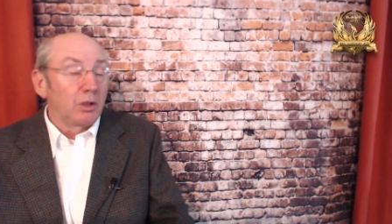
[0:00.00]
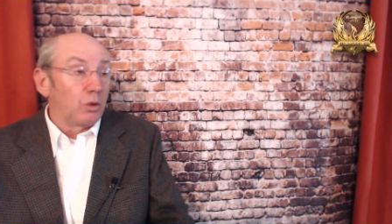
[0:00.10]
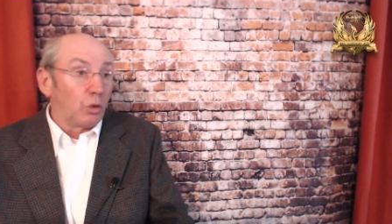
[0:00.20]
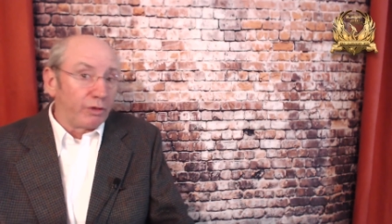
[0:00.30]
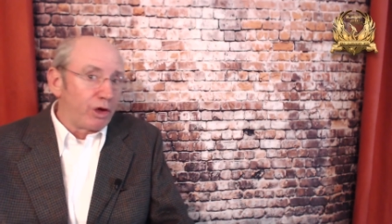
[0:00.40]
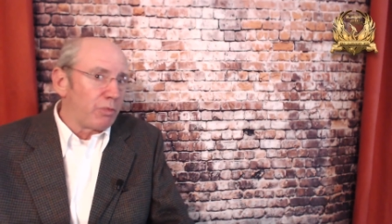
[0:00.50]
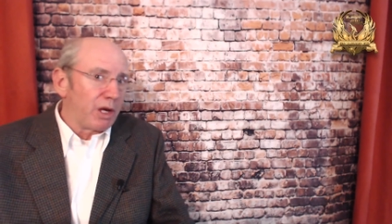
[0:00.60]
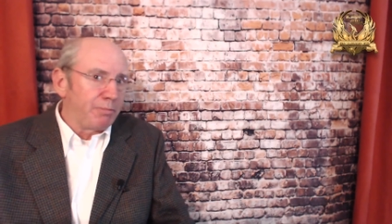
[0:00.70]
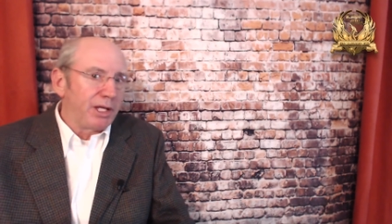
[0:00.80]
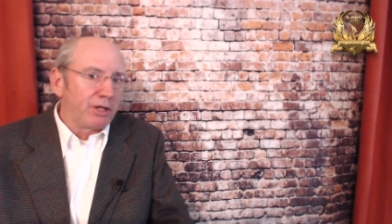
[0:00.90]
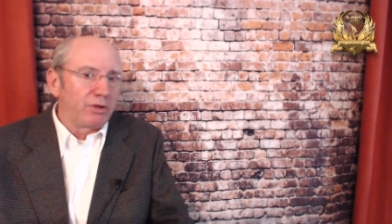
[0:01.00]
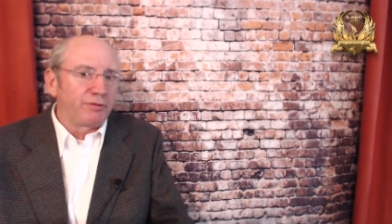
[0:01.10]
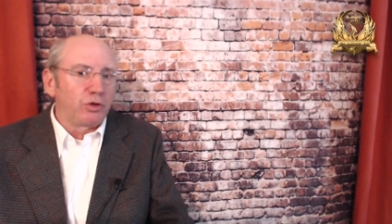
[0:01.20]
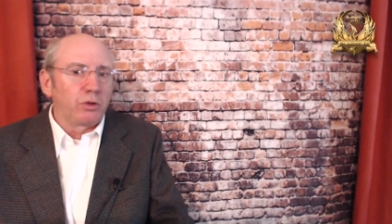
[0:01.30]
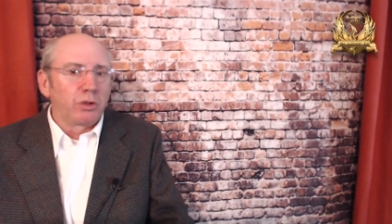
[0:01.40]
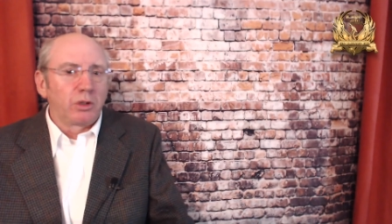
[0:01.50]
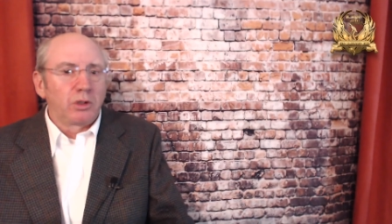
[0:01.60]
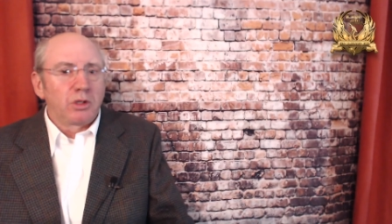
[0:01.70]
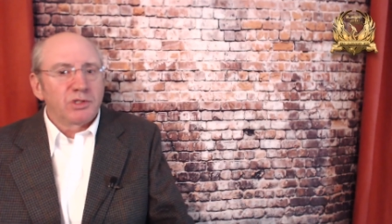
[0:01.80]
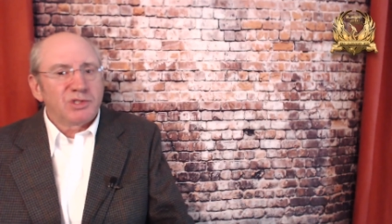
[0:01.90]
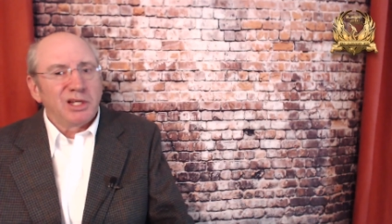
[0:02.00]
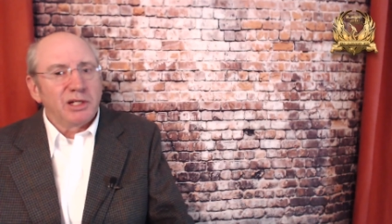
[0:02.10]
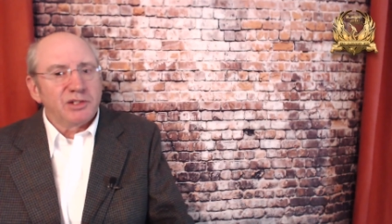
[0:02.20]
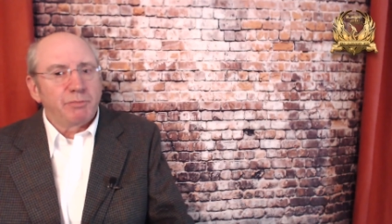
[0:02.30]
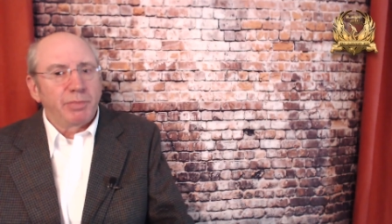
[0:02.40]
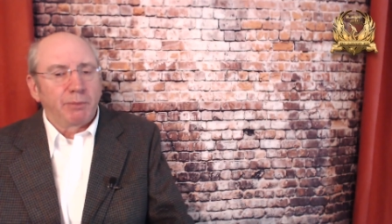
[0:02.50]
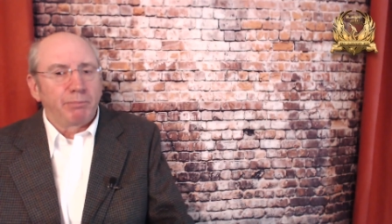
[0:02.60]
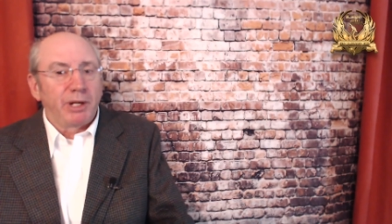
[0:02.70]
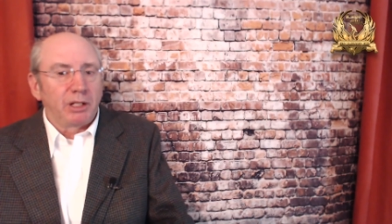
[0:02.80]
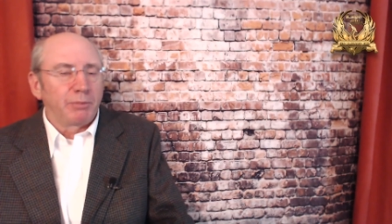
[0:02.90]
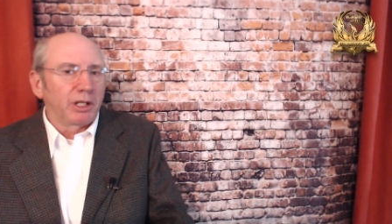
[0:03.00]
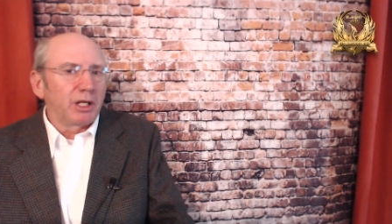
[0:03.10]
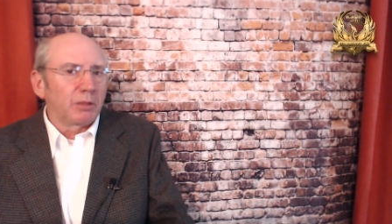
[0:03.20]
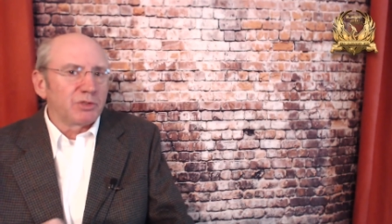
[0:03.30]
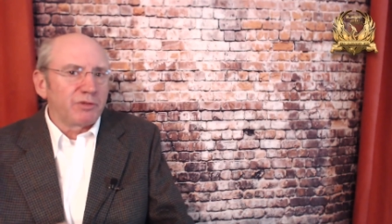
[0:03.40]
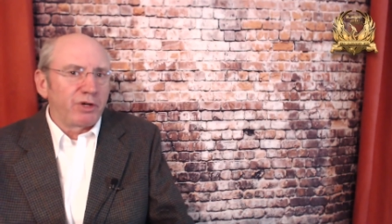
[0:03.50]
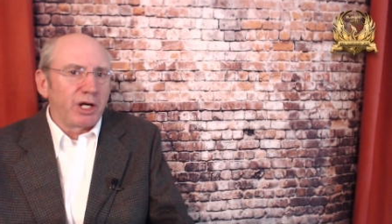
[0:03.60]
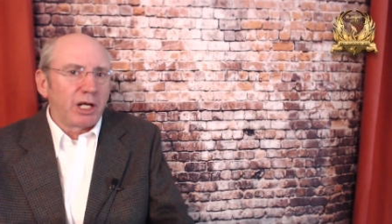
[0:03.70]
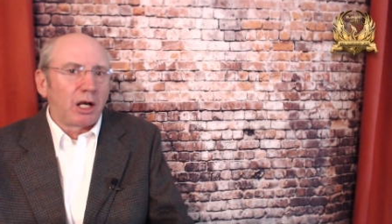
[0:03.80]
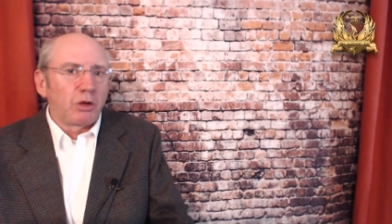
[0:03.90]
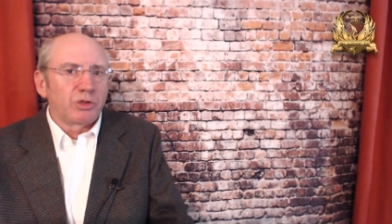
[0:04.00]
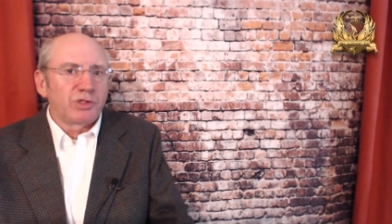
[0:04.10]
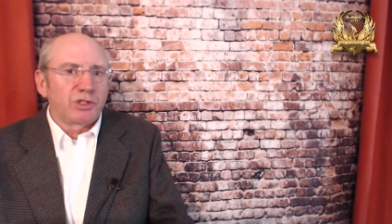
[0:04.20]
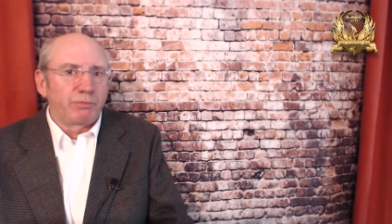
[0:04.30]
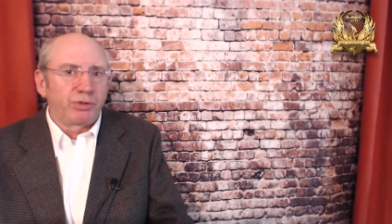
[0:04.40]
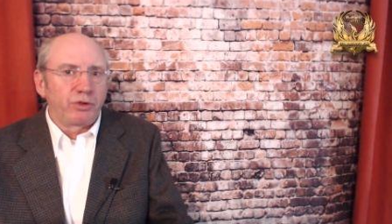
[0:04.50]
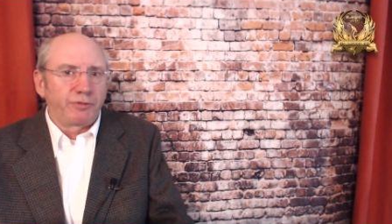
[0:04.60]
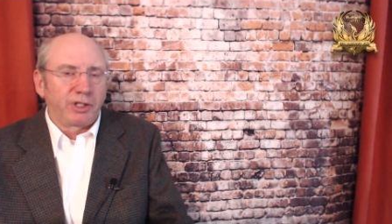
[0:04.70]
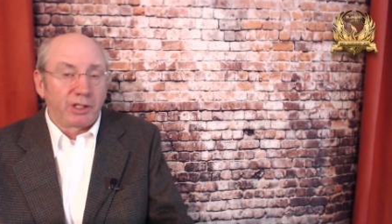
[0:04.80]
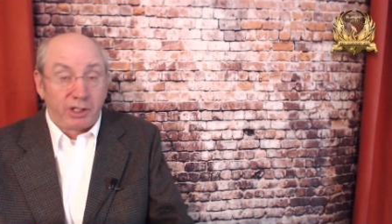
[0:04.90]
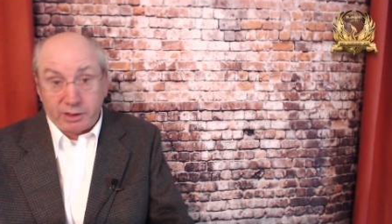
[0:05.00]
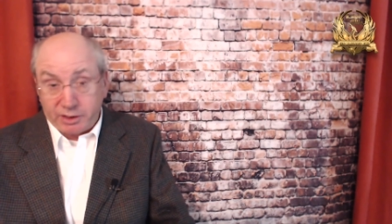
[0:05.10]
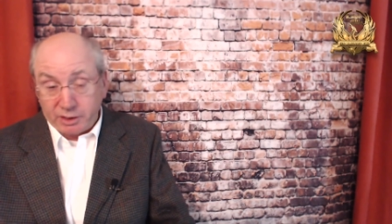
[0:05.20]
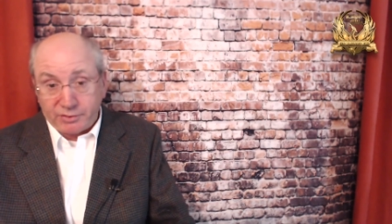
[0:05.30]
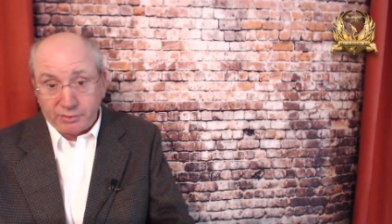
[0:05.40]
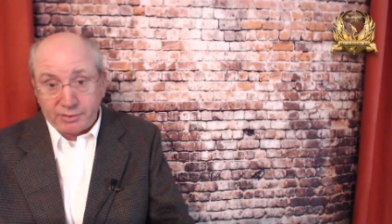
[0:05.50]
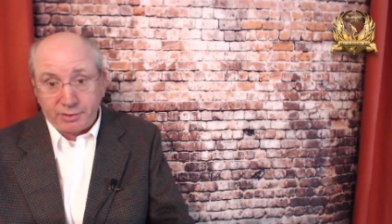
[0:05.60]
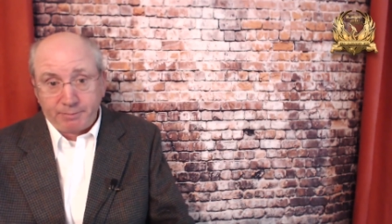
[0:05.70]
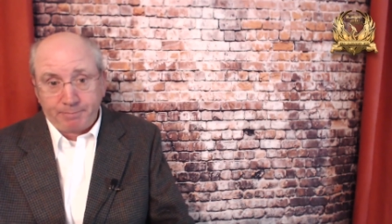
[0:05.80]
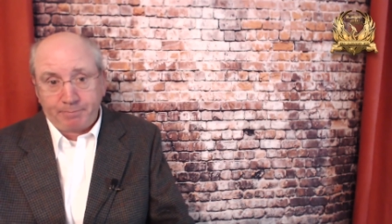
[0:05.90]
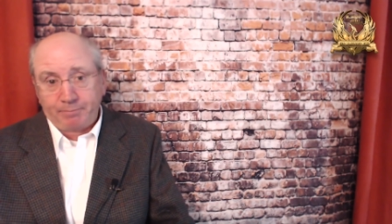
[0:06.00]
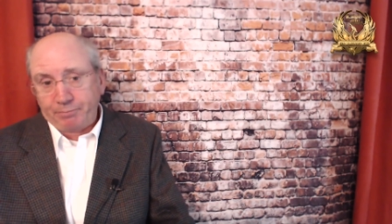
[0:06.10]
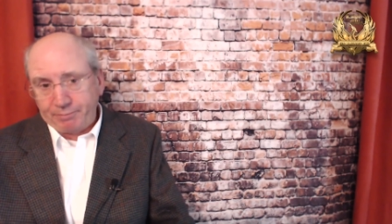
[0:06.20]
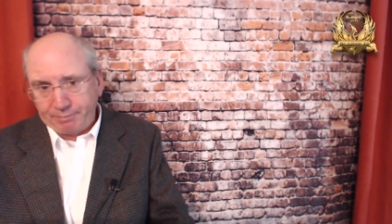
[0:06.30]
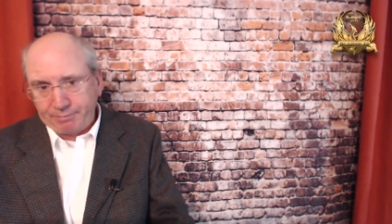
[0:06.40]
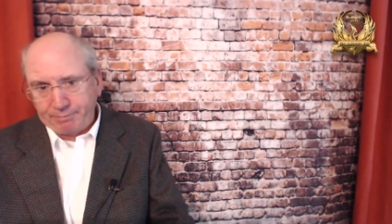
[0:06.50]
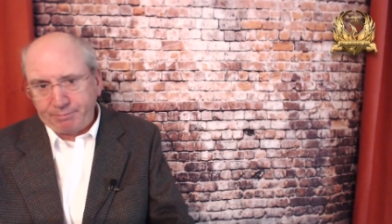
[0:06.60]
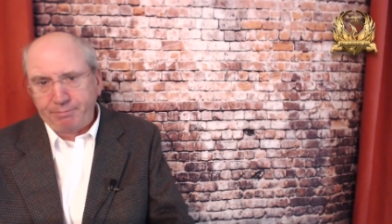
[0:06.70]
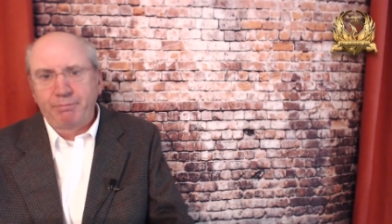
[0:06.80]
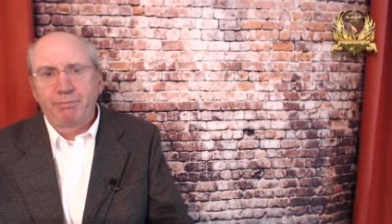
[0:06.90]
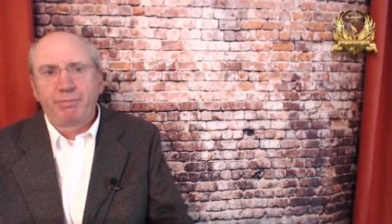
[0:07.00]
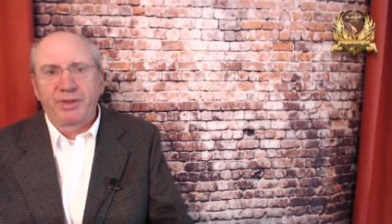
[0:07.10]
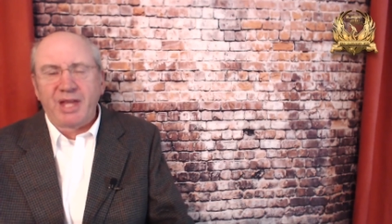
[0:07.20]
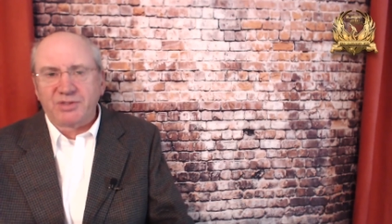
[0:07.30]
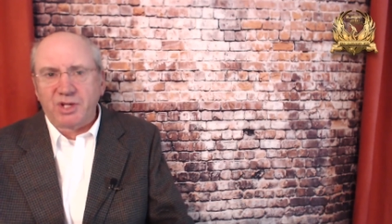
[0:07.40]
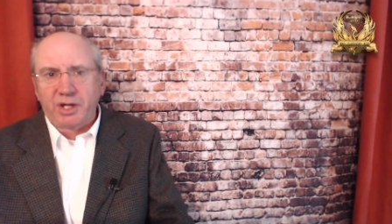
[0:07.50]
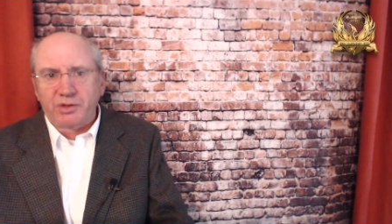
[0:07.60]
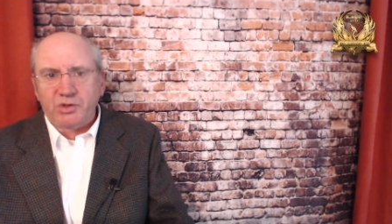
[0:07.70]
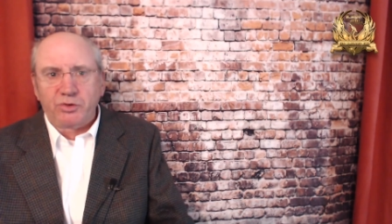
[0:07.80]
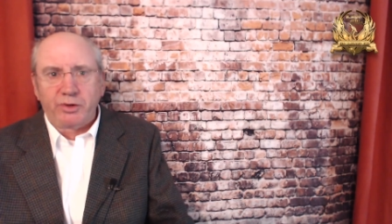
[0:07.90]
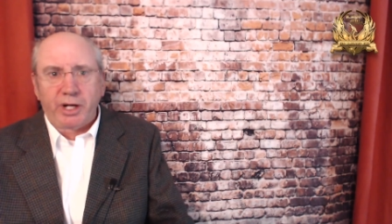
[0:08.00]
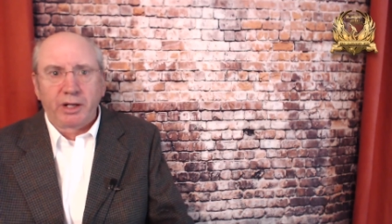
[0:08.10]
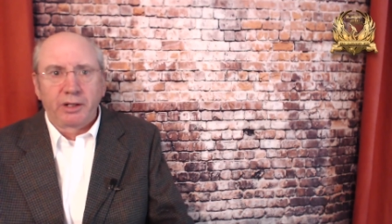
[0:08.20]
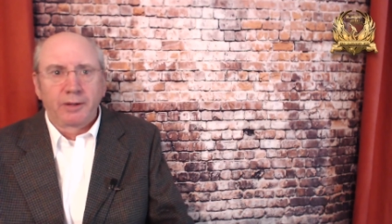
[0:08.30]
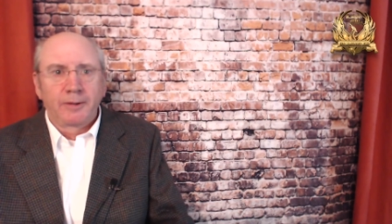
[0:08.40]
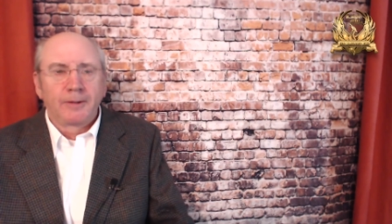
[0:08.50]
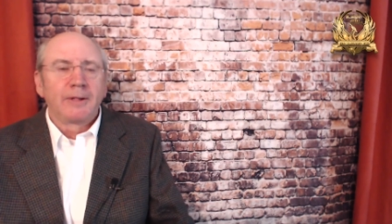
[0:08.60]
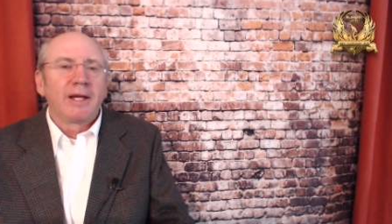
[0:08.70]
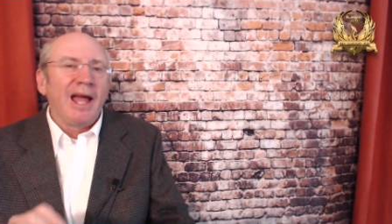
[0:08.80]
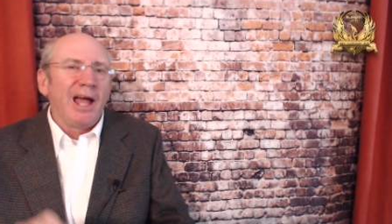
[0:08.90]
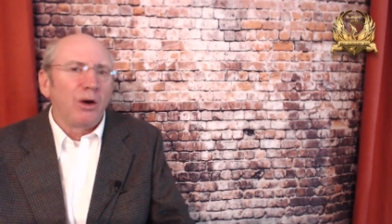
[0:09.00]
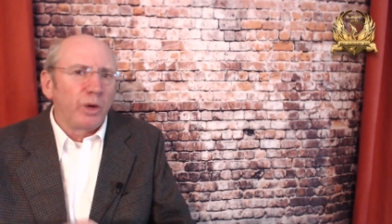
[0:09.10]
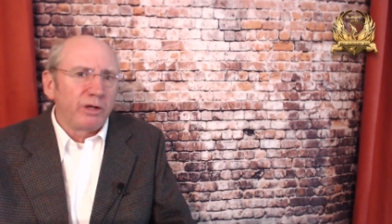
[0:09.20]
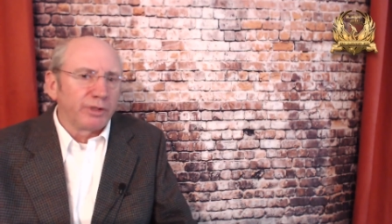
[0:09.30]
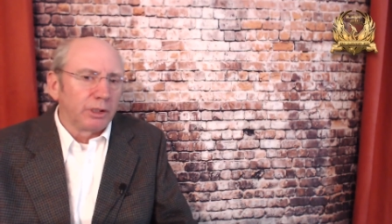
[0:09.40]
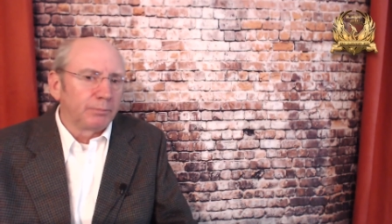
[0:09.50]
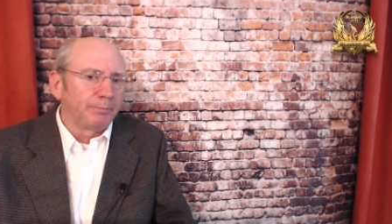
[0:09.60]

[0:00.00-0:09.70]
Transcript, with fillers: although my peer review science paper comes very close to proving that it doesn't. But that's another story. However,